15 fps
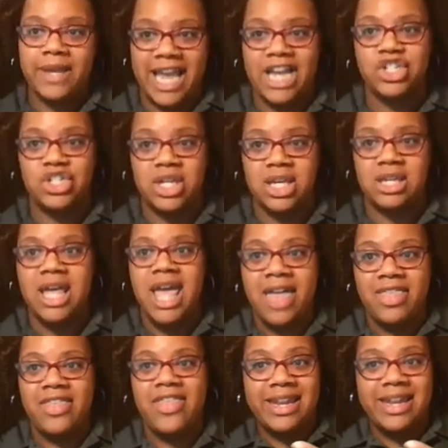application
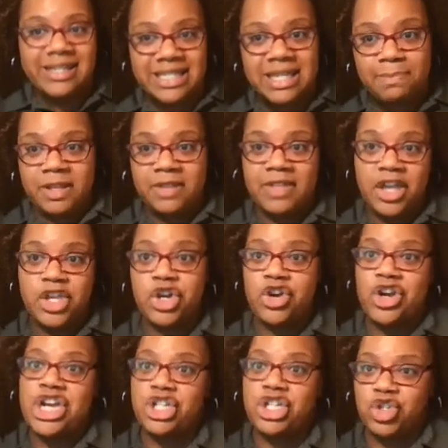that is something that
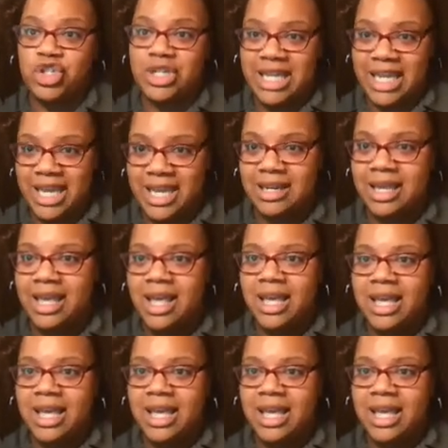you're interested in.